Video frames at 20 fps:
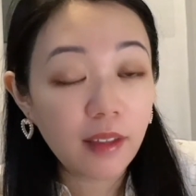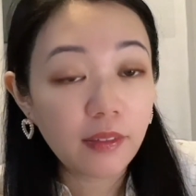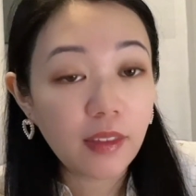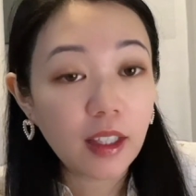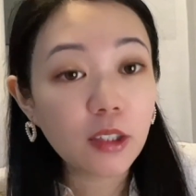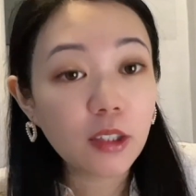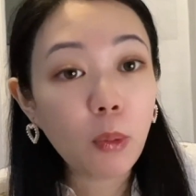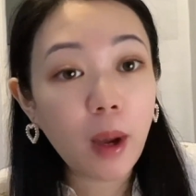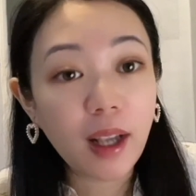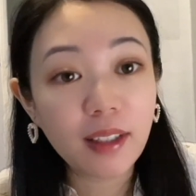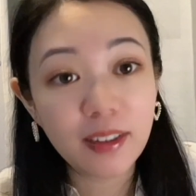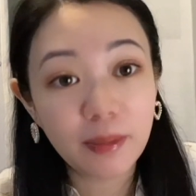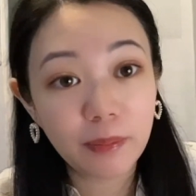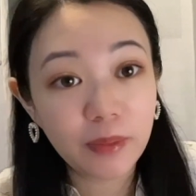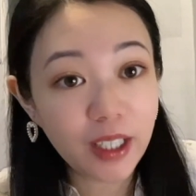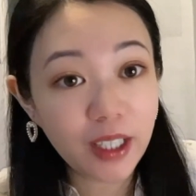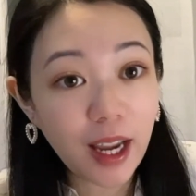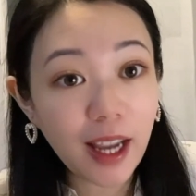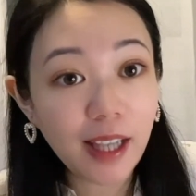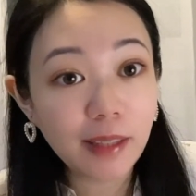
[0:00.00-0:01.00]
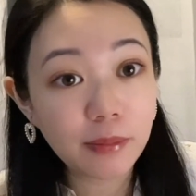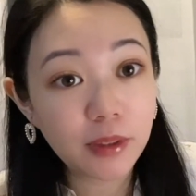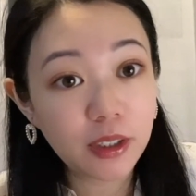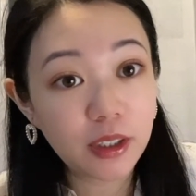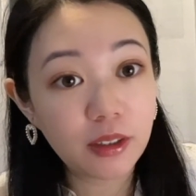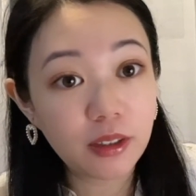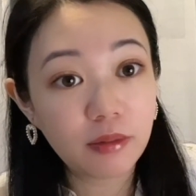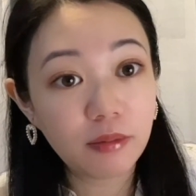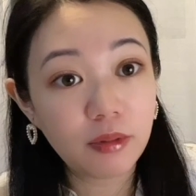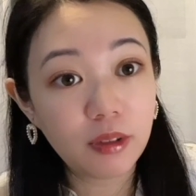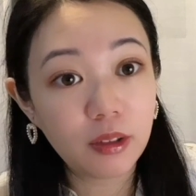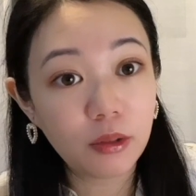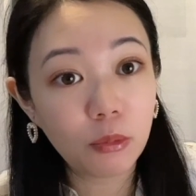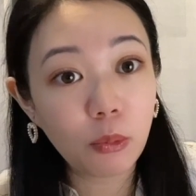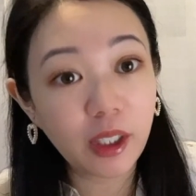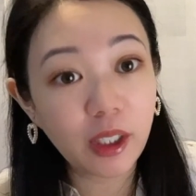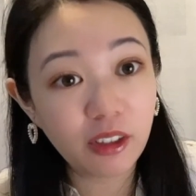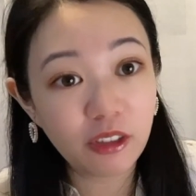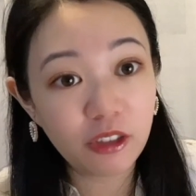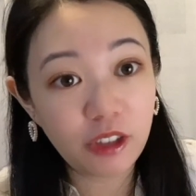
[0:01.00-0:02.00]
That's why sometimes
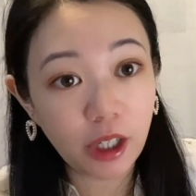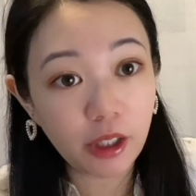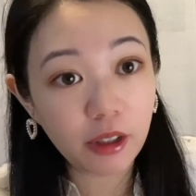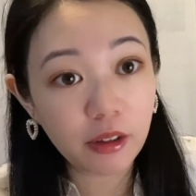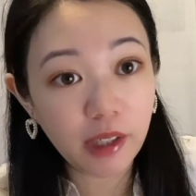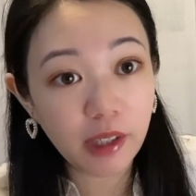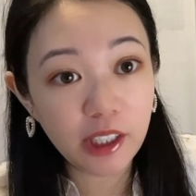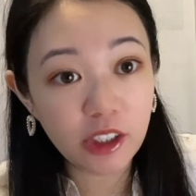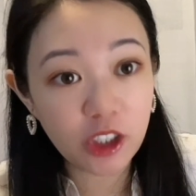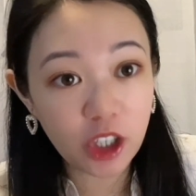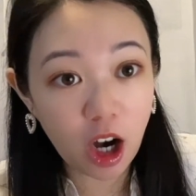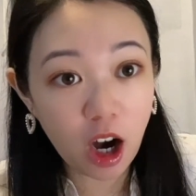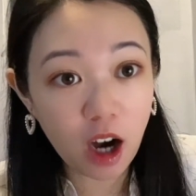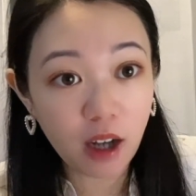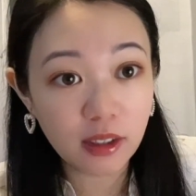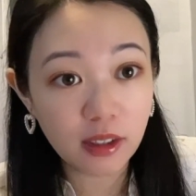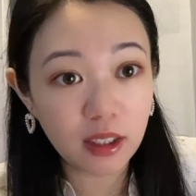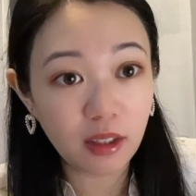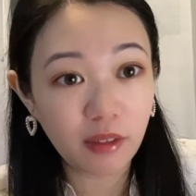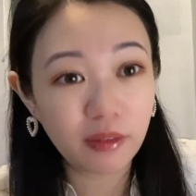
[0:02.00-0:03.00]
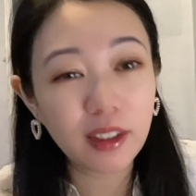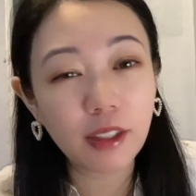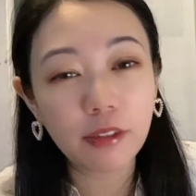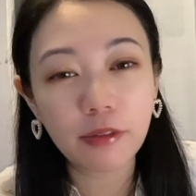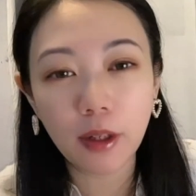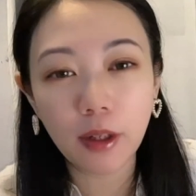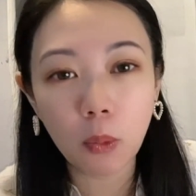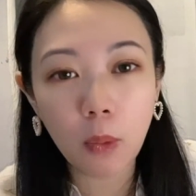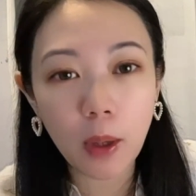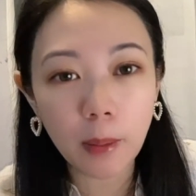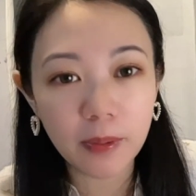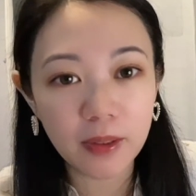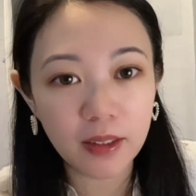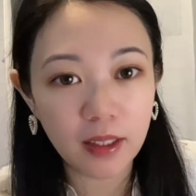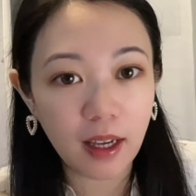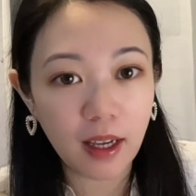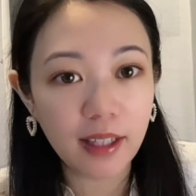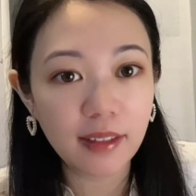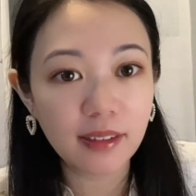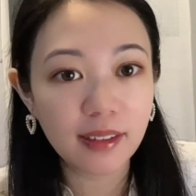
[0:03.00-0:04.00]
when you generate charts on different
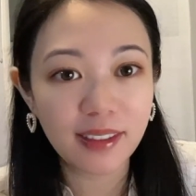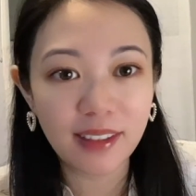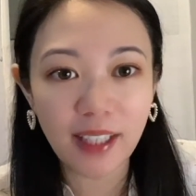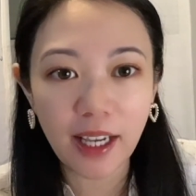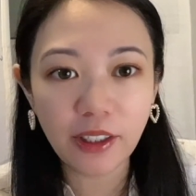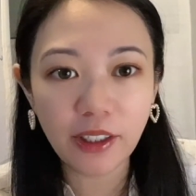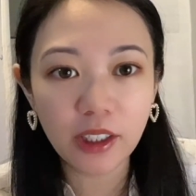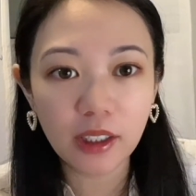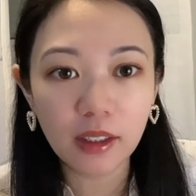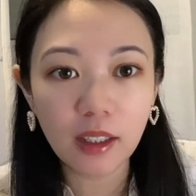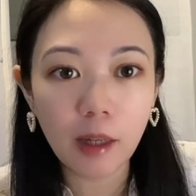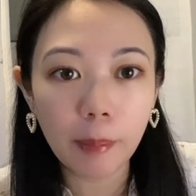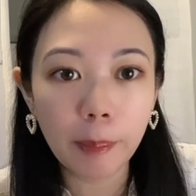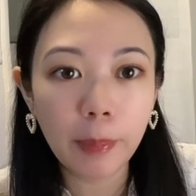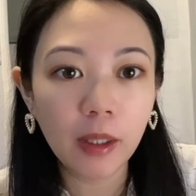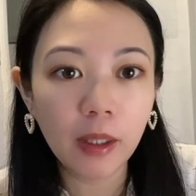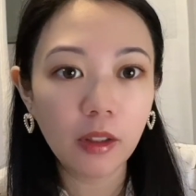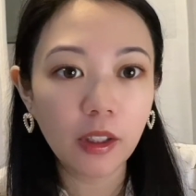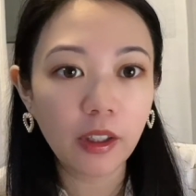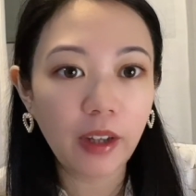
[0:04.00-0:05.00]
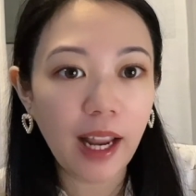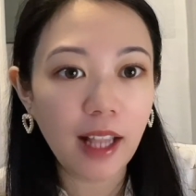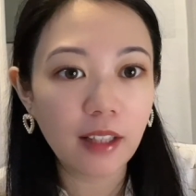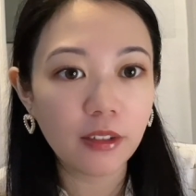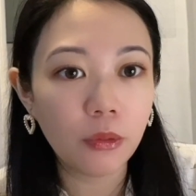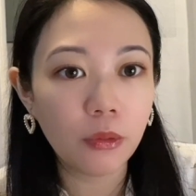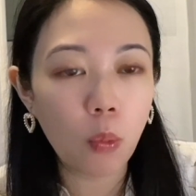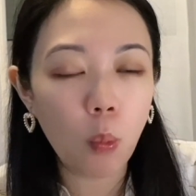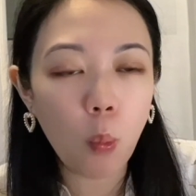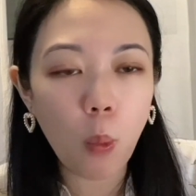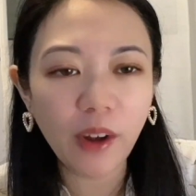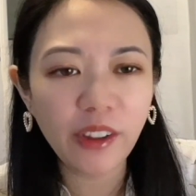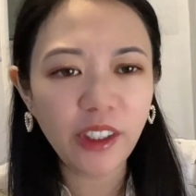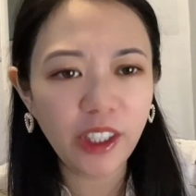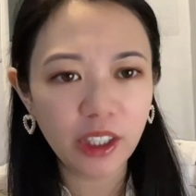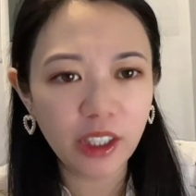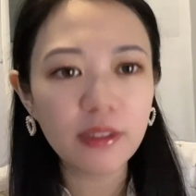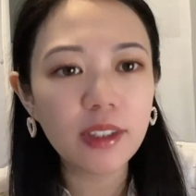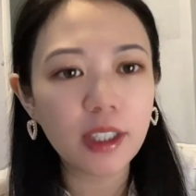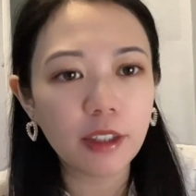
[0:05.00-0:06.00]
websites, the 10-year luck pillar has 1
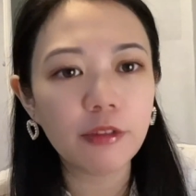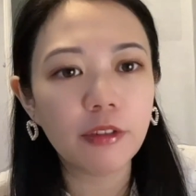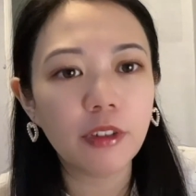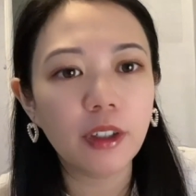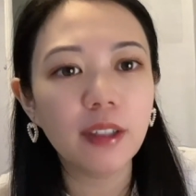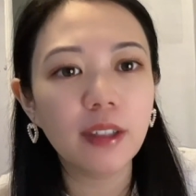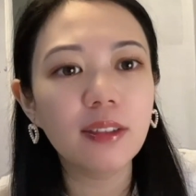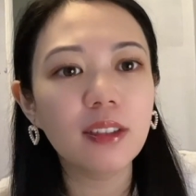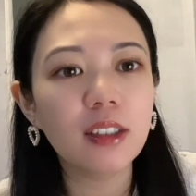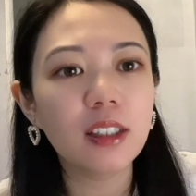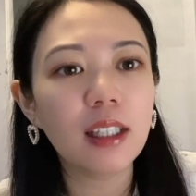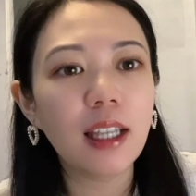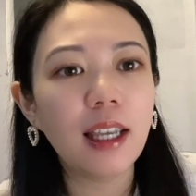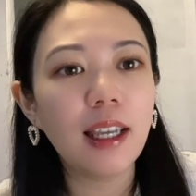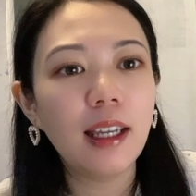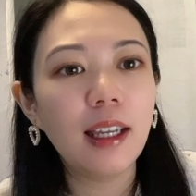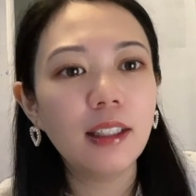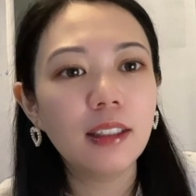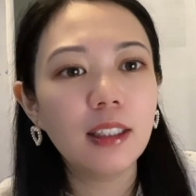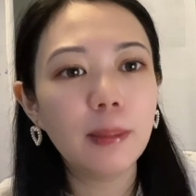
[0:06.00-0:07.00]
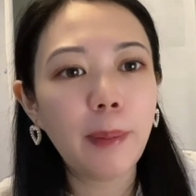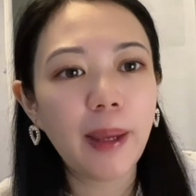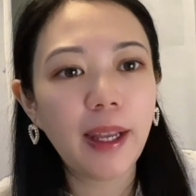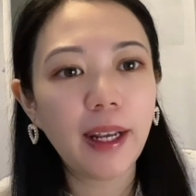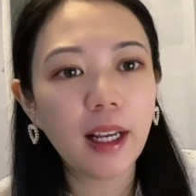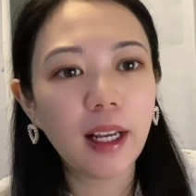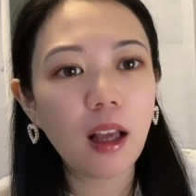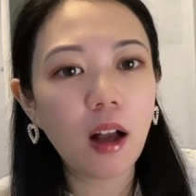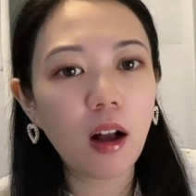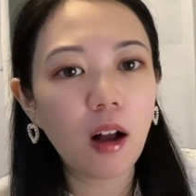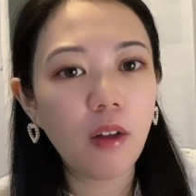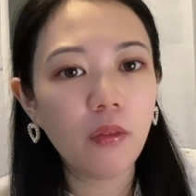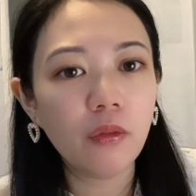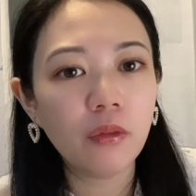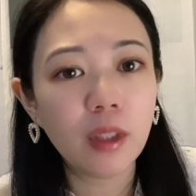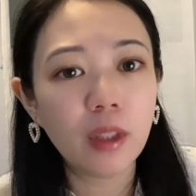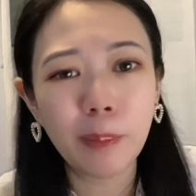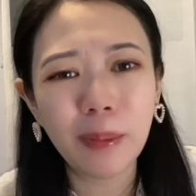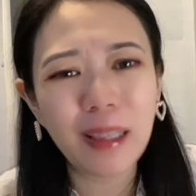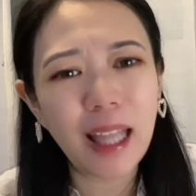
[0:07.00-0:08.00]
year difference depending
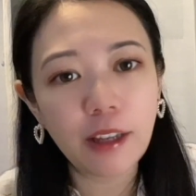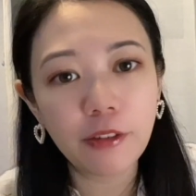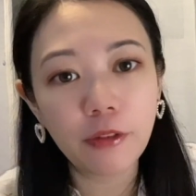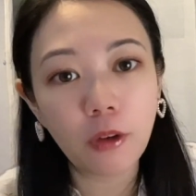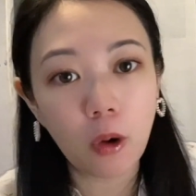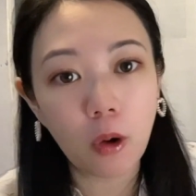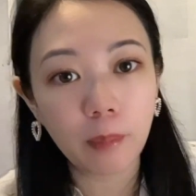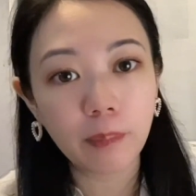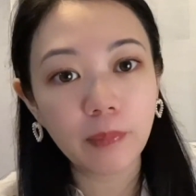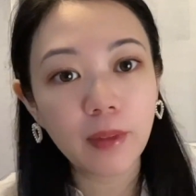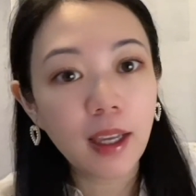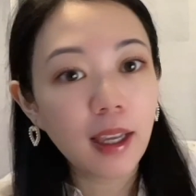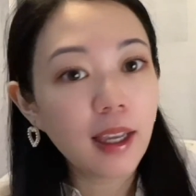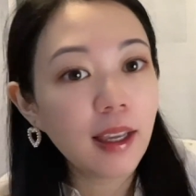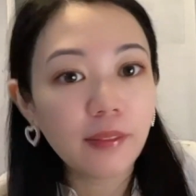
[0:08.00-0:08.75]
on the platform.